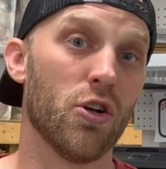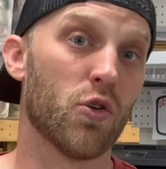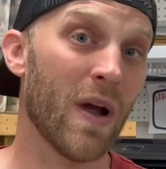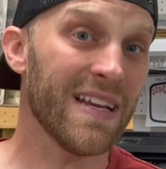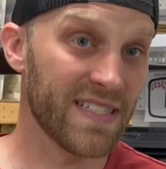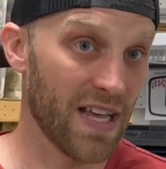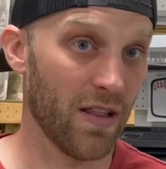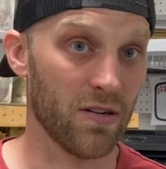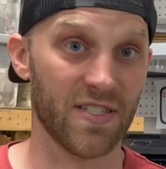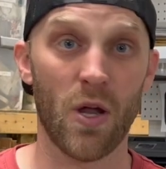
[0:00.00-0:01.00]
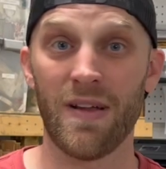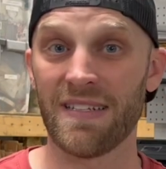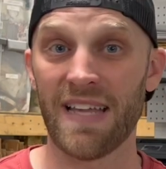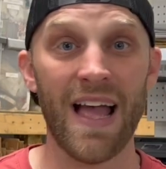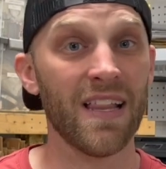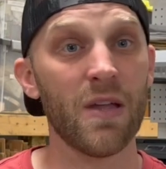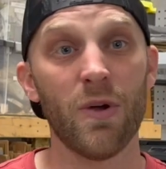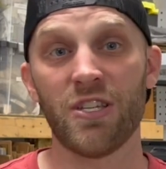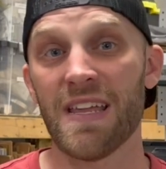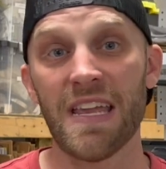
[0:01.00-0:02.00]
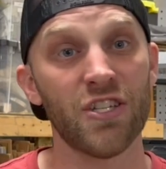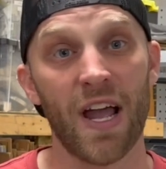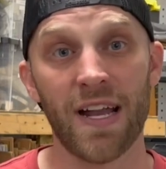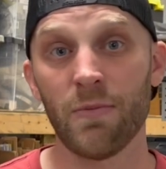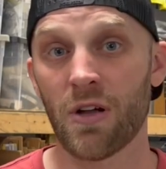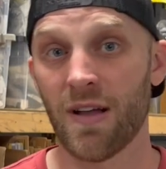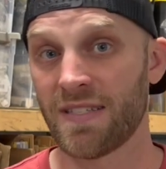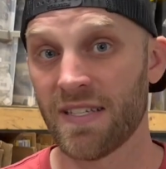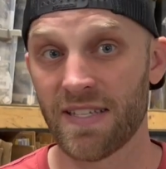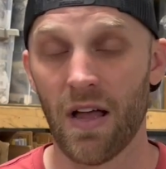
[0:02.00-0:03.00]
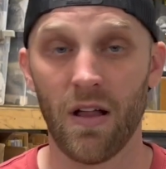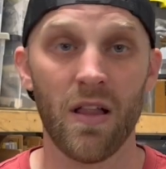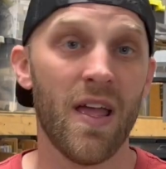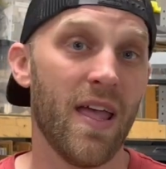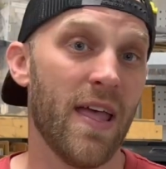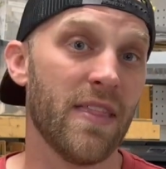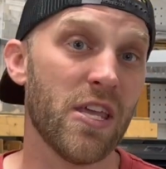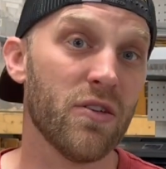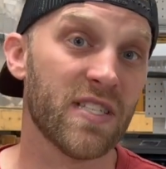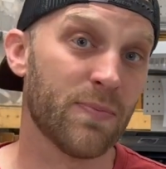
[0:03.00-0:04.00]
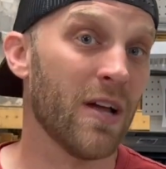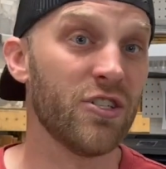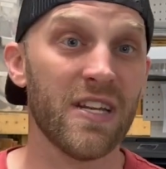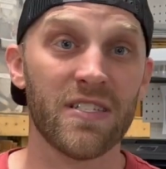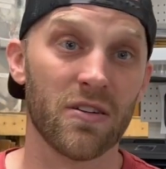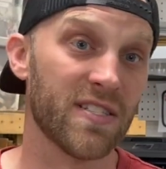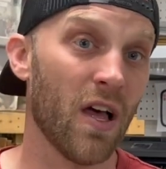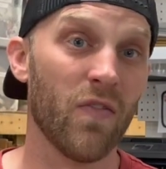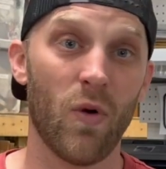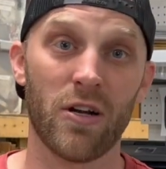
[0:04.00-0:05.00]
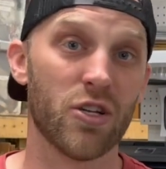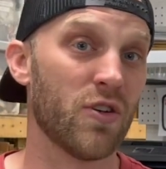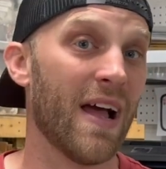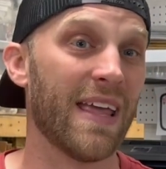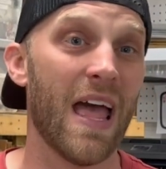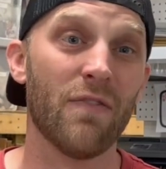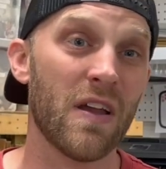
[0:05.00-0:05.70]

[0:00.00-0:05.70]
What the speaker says: Great sellers know exactly what each item costs to sell, and they use spreadsheets or software to track every